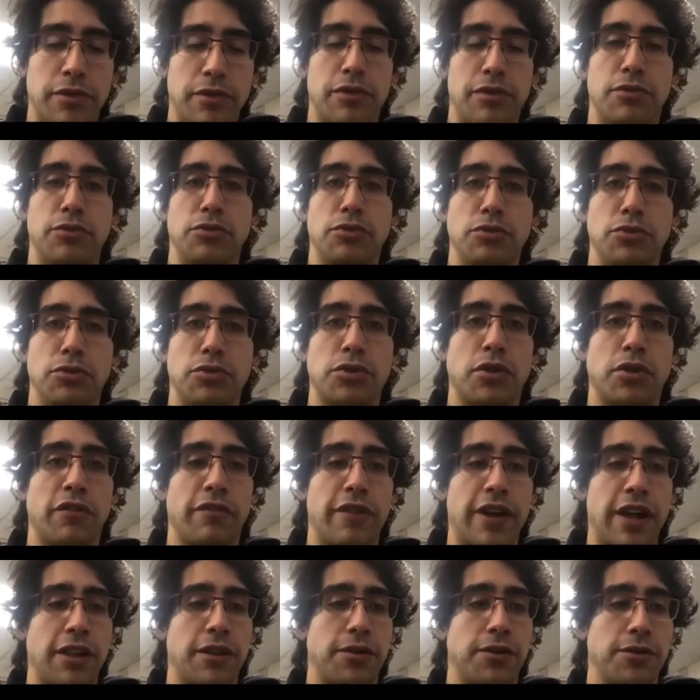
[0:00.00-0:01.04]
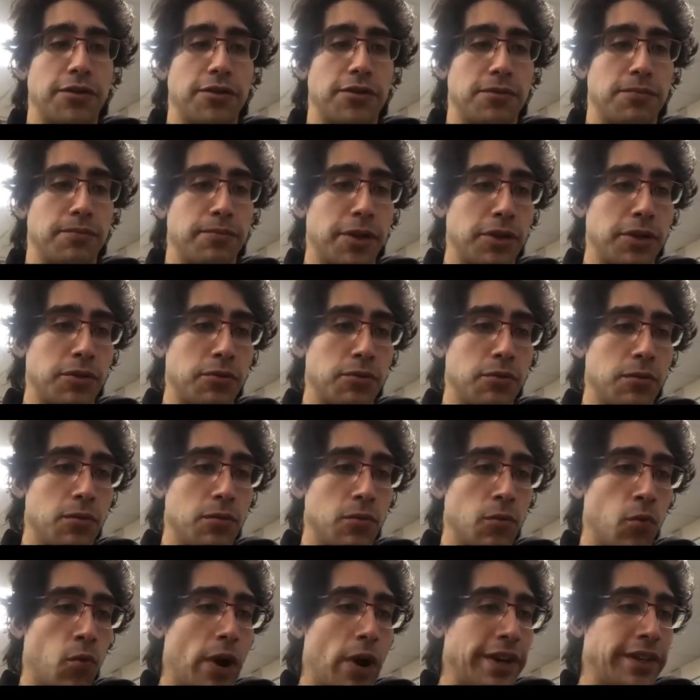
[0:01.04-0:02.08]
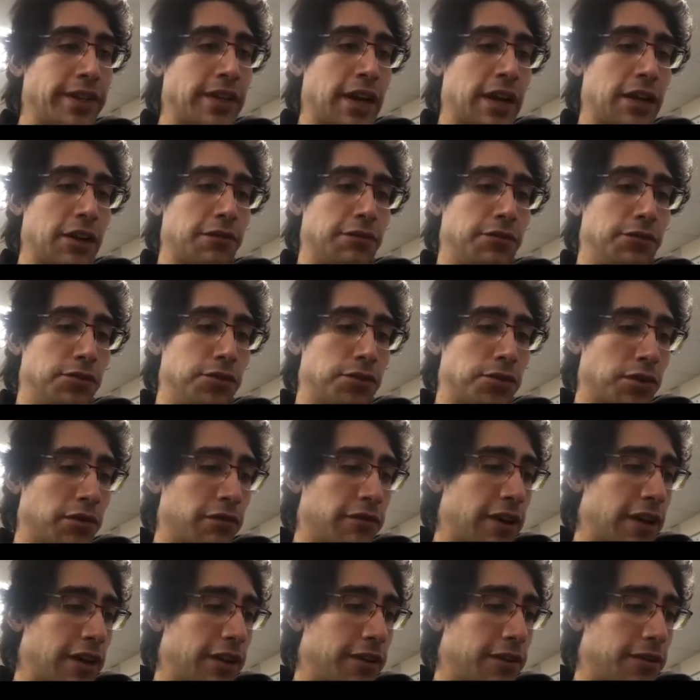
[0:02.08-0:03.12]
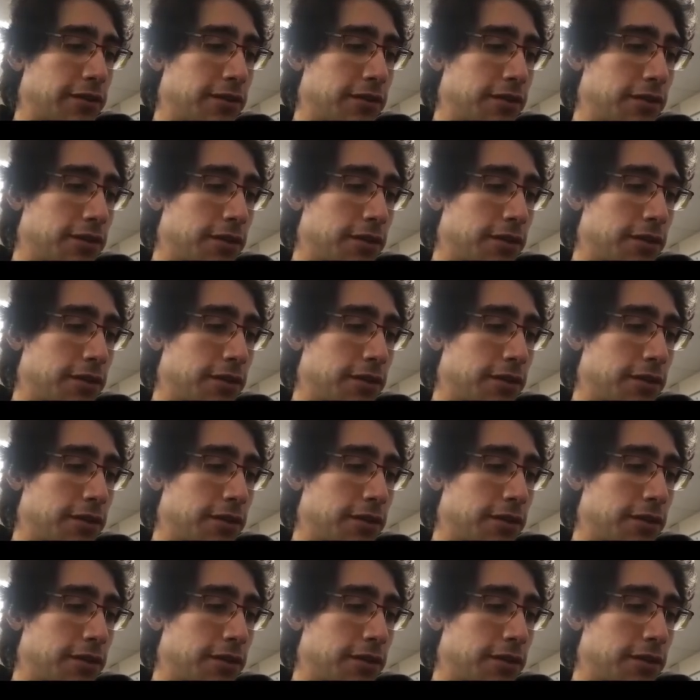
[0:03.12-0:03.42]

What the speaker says: neutral values. But what kind of neutral values?